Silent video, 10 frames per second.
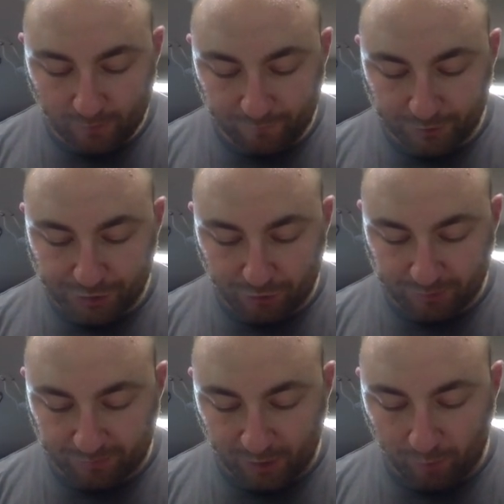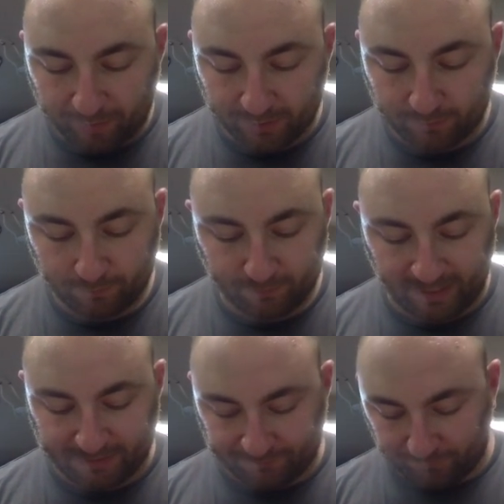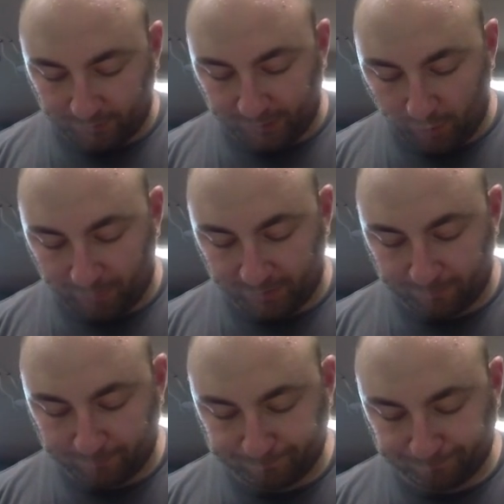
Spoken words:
For the choke to be open, that's fully open.